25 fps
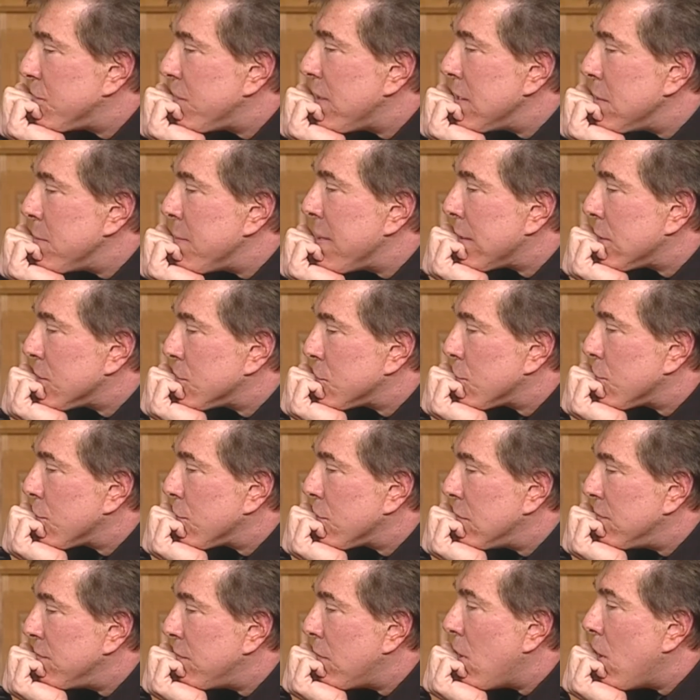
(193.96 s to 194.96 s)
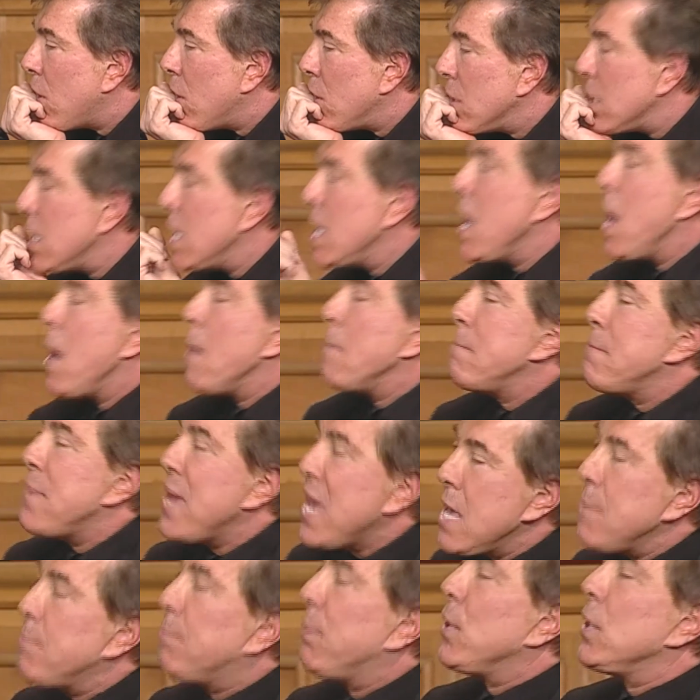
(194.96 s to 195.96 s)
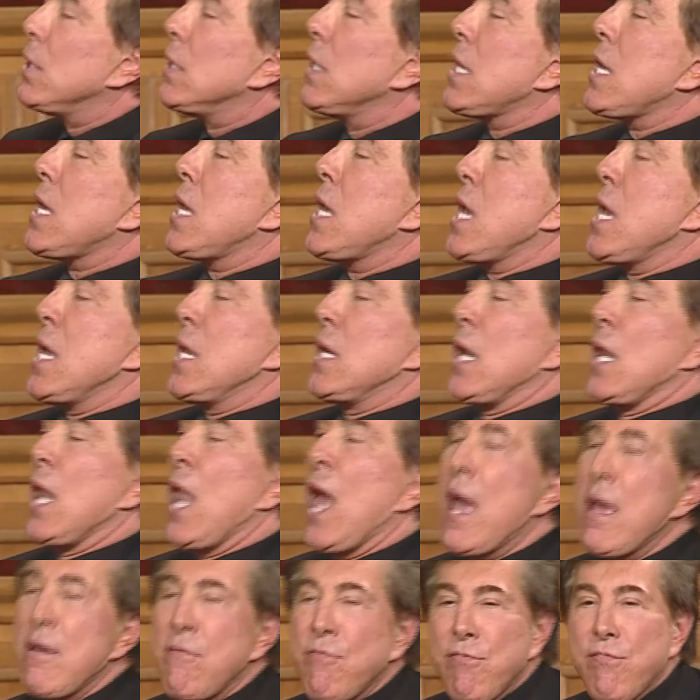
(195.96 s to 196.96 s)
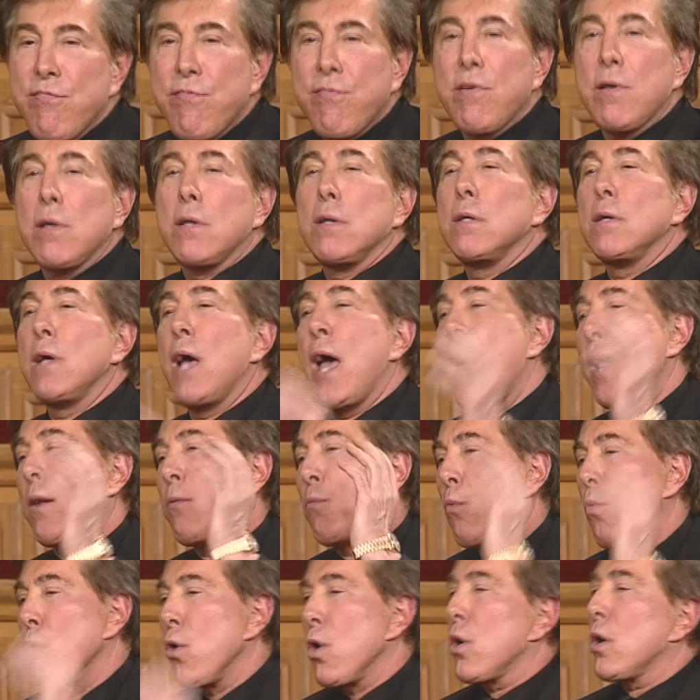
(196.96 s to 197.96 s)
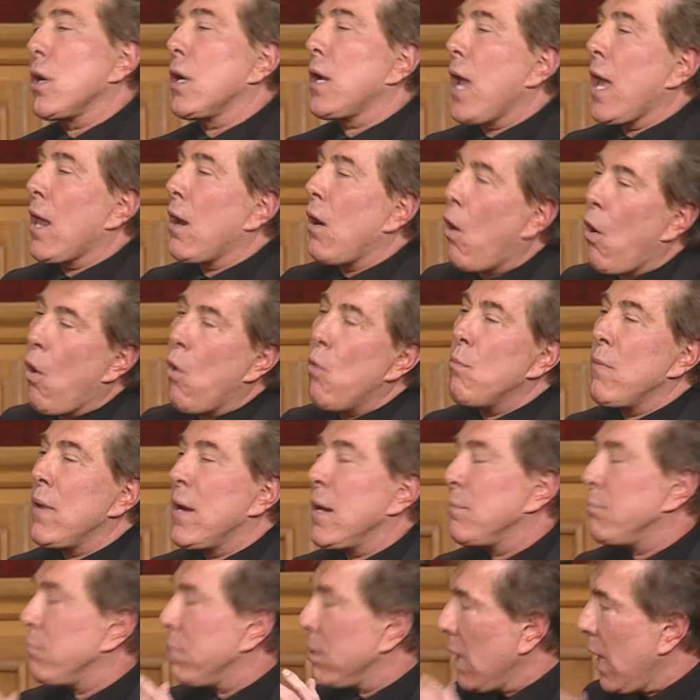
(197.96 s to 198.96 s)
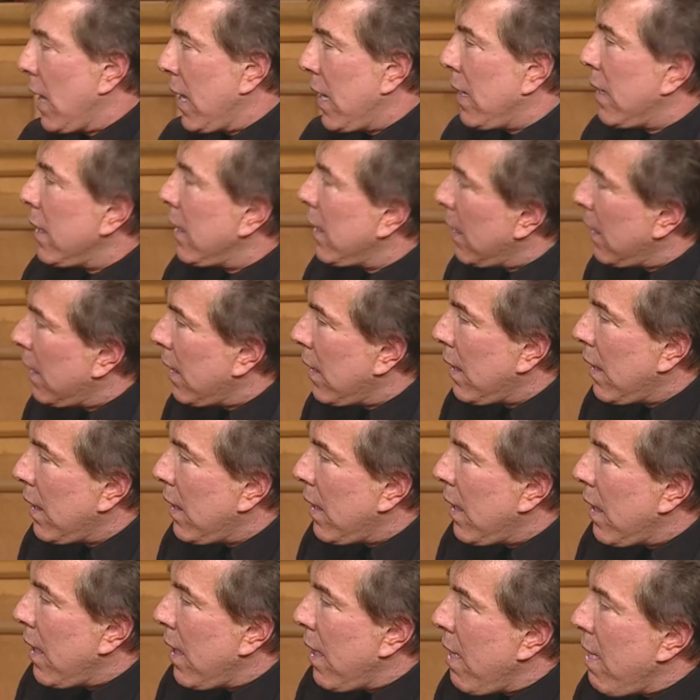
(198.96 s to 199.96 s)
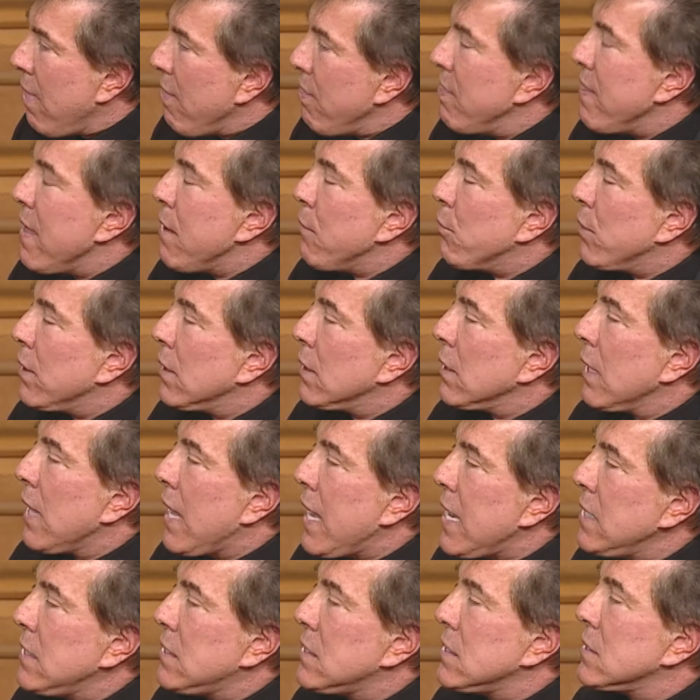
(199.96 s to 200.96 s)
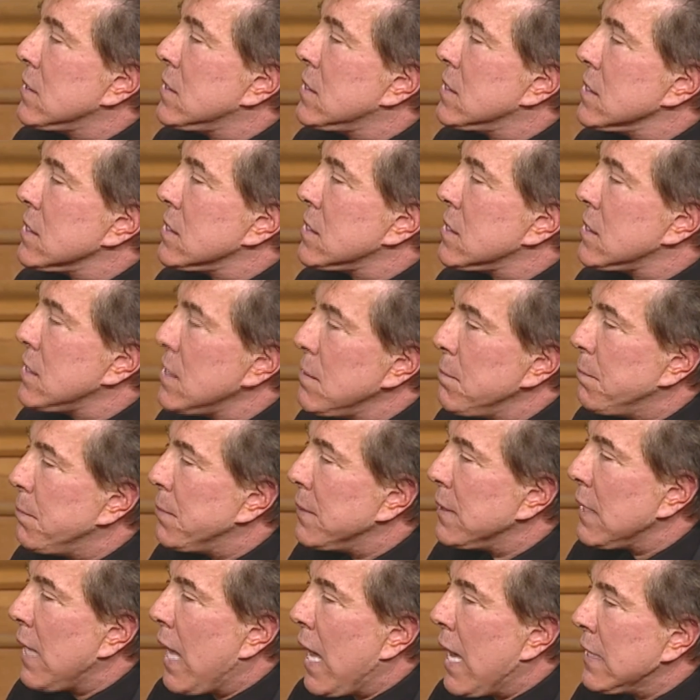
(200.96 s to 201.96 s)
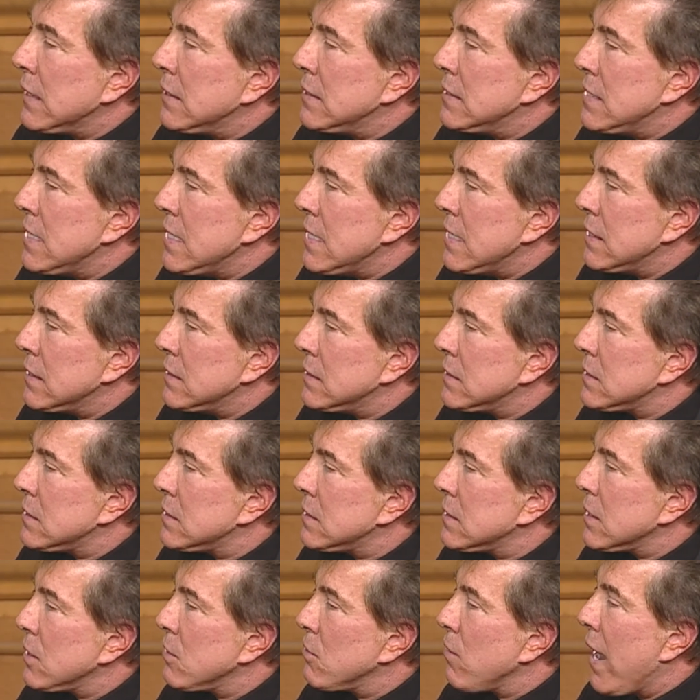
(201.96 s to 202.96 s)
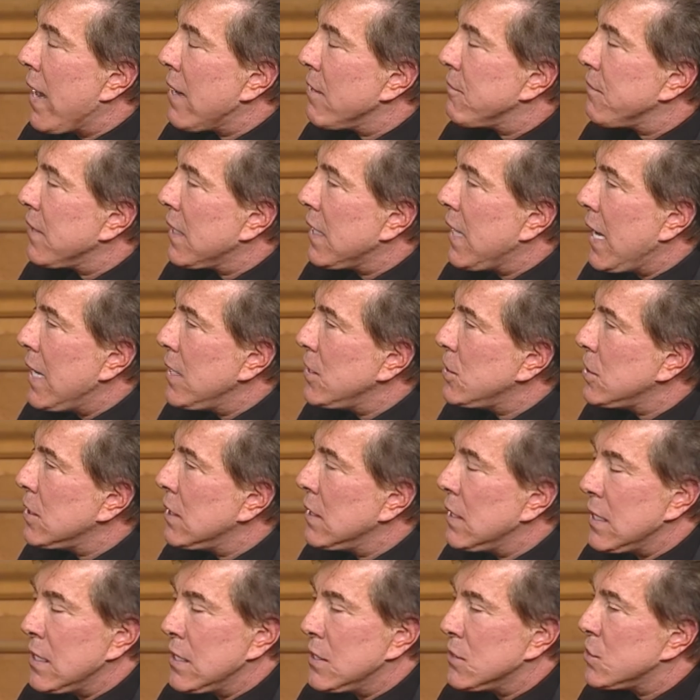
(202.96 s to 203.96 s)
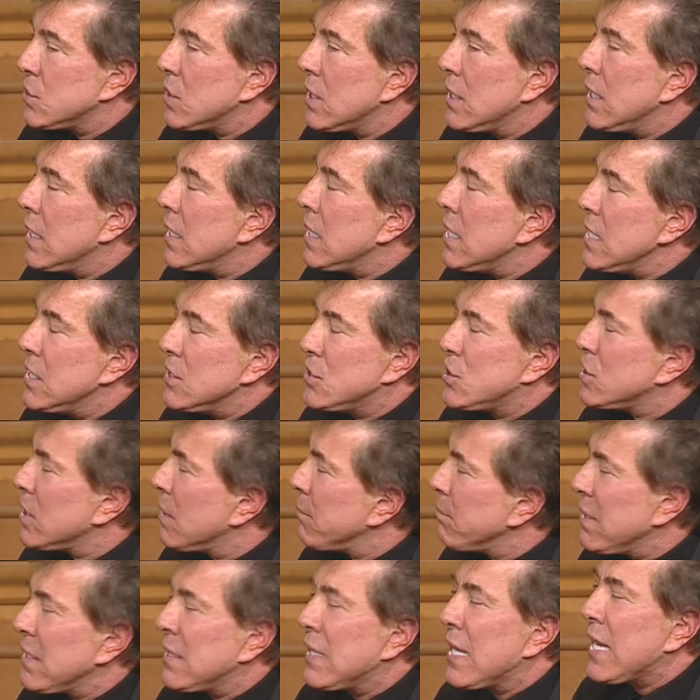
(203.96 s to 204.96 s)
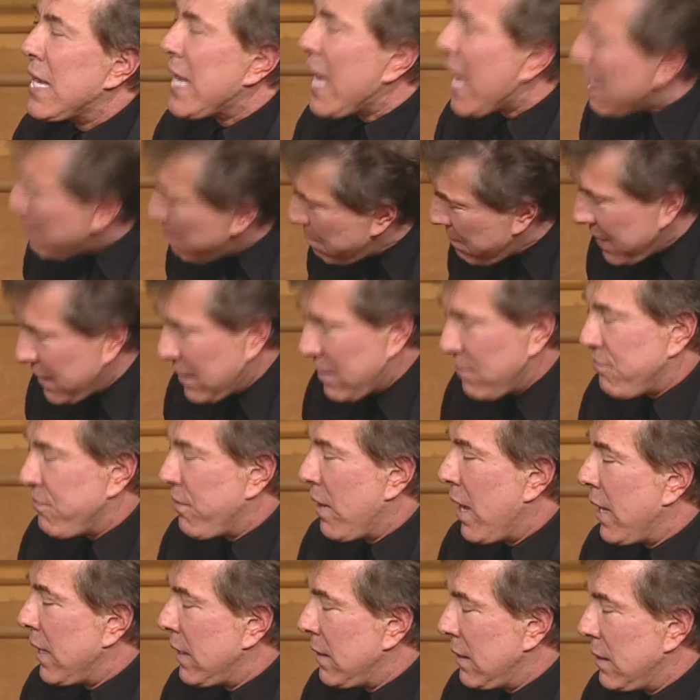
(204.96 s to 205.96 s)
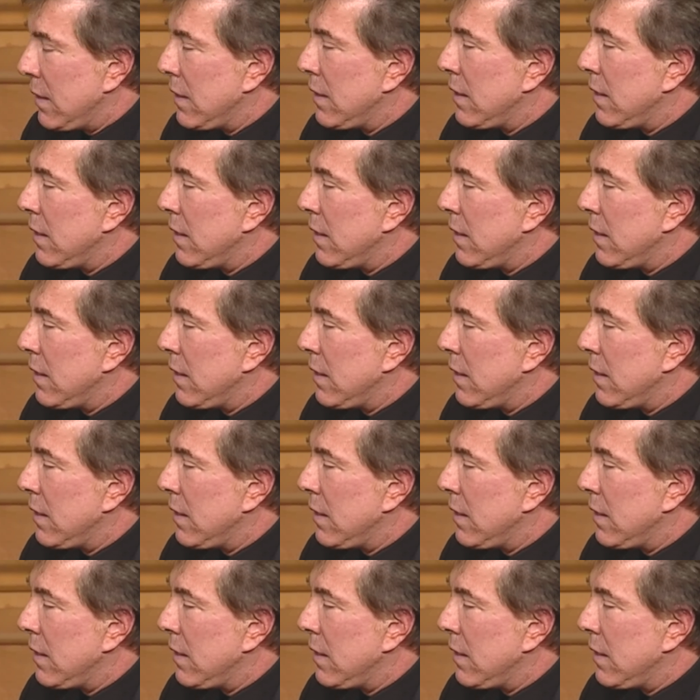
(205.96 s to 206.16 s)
fundamental truth of all. People in life, at work, at home, and at play they relate to simple ideas. Gratification is, is something that can be defined.